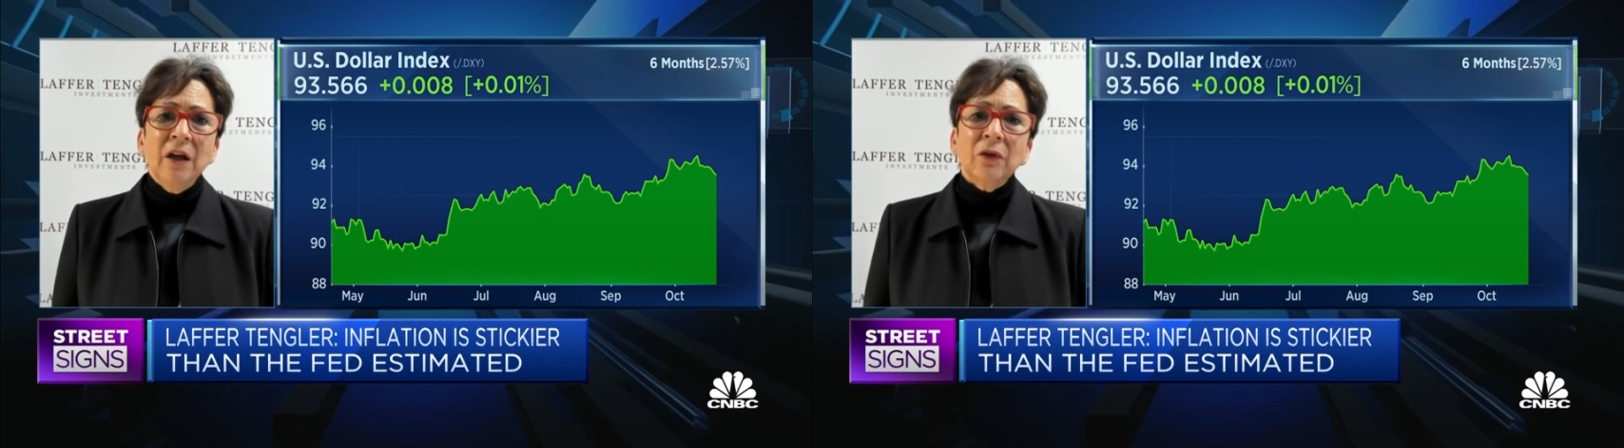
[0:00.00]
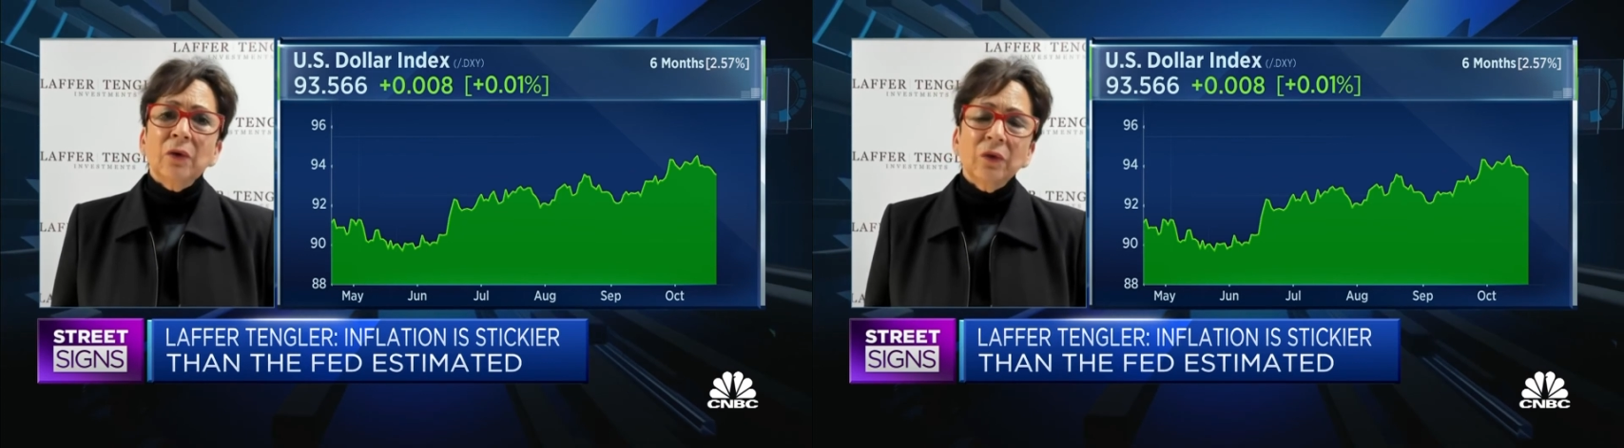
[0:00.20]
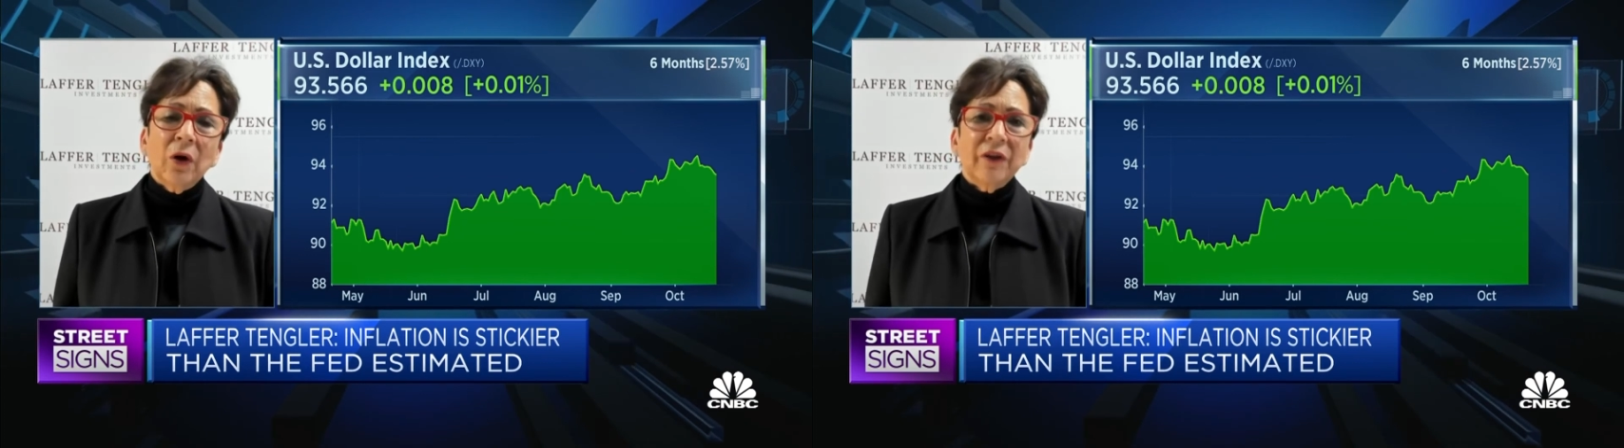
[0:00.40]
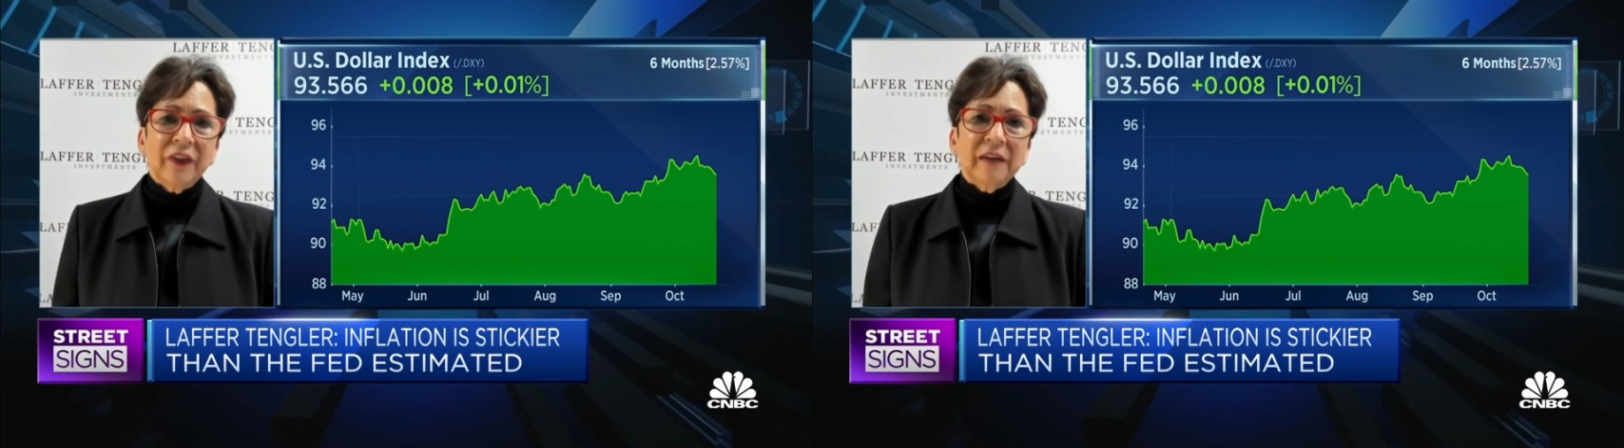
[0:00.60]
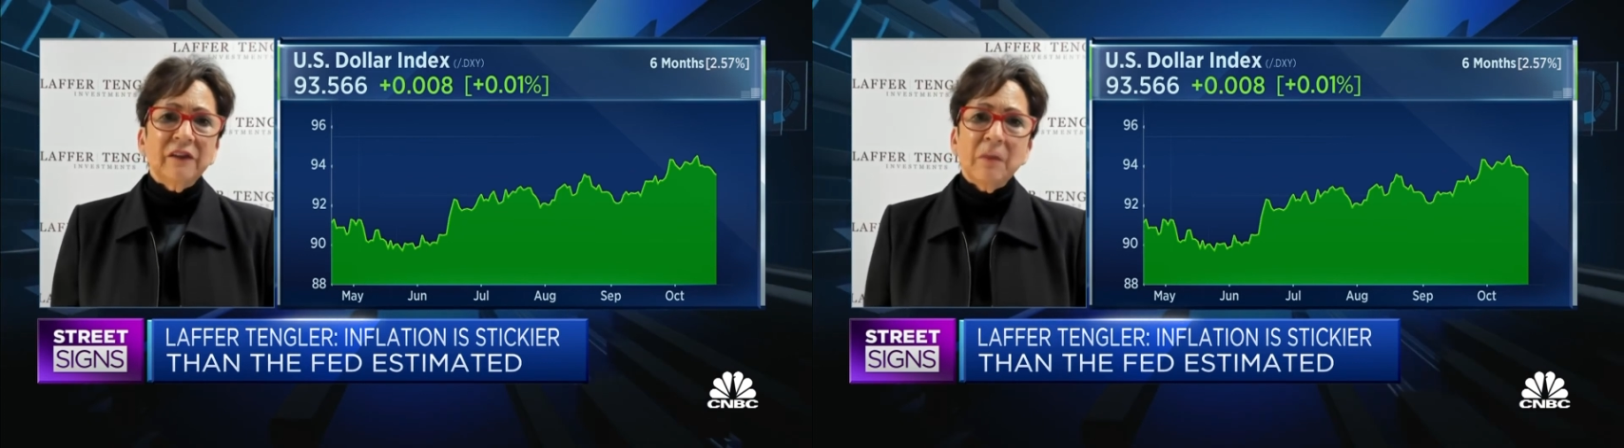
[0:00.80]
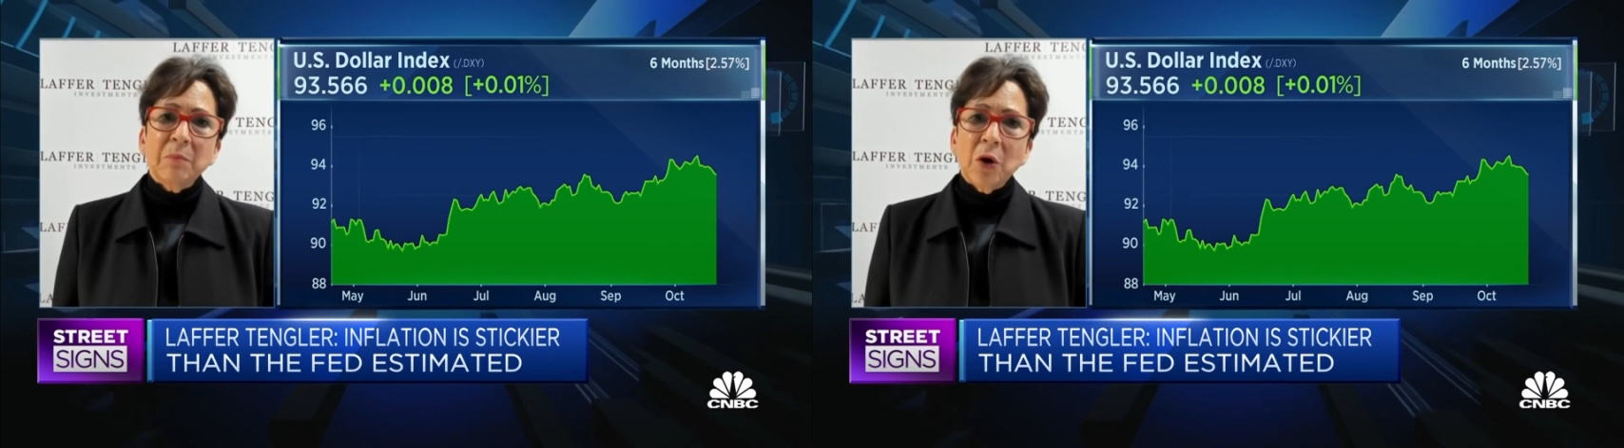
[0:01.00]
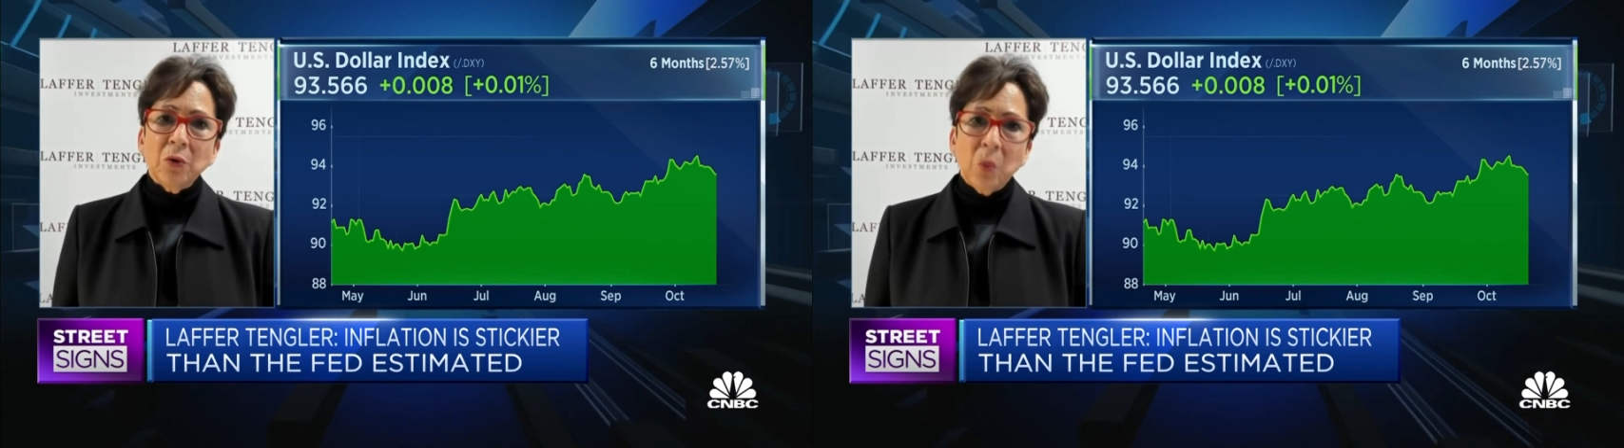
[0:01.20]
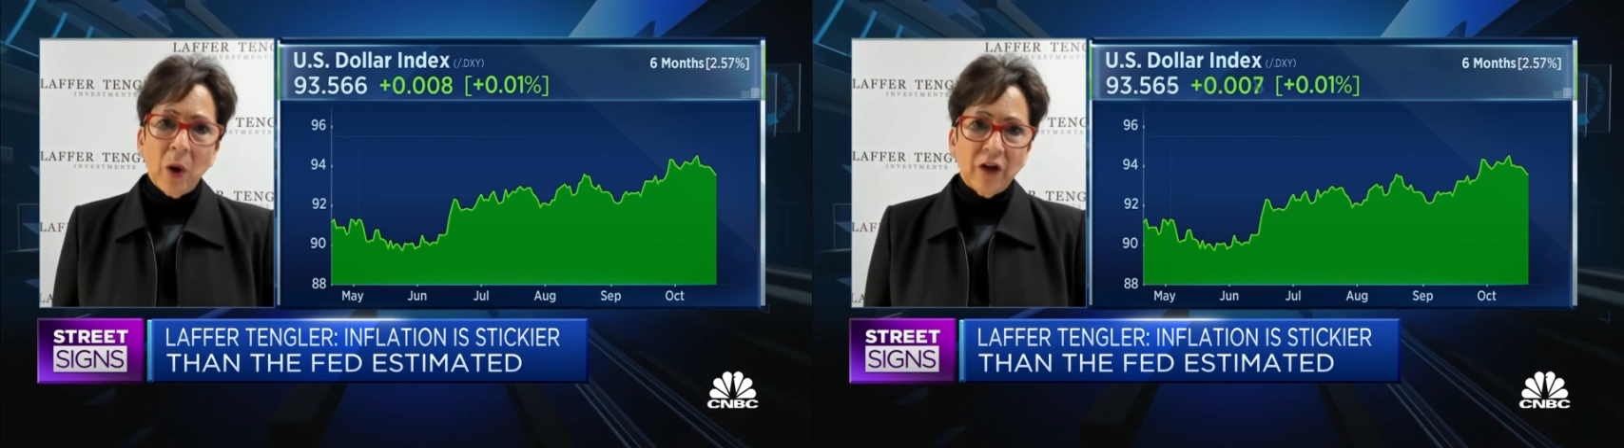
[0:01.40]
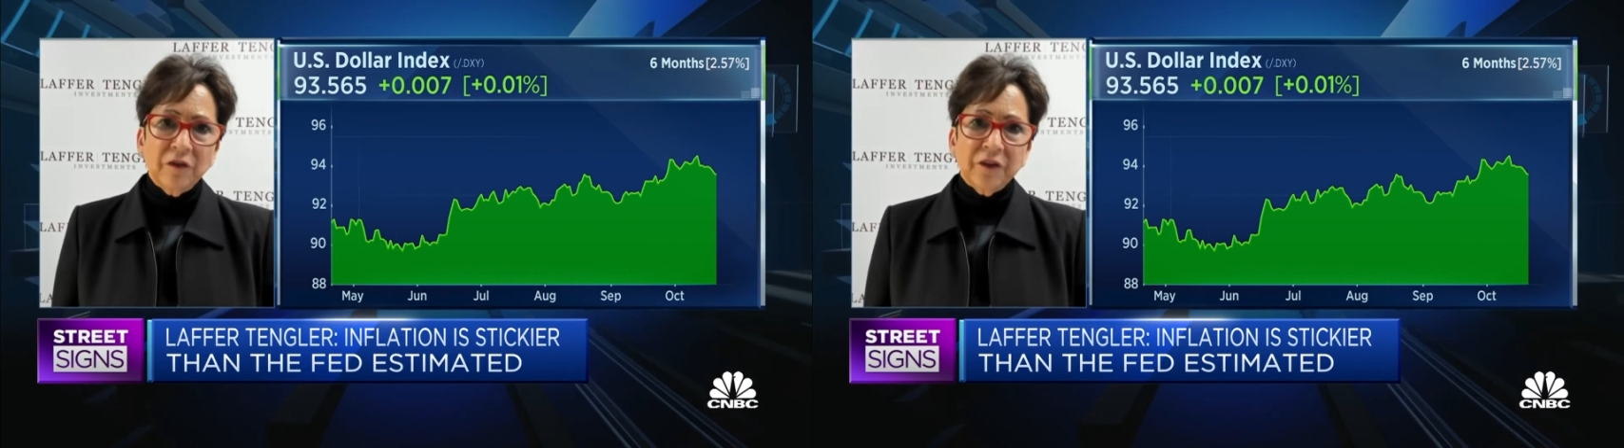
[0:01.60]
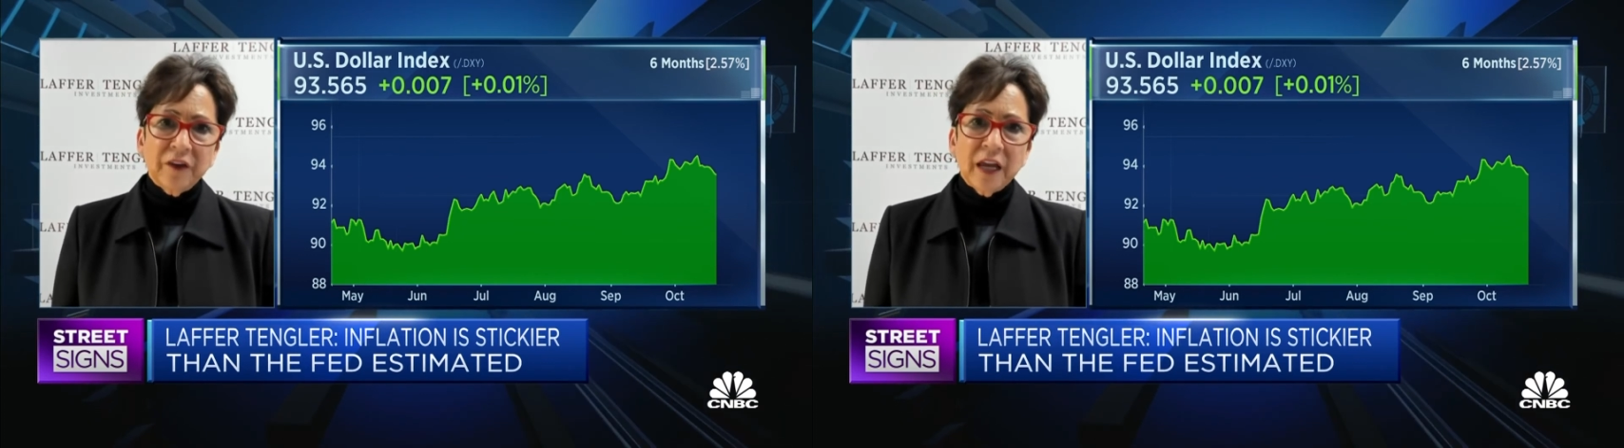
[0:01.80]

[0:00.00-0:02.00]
Those are all mm-hmm. things that bode well for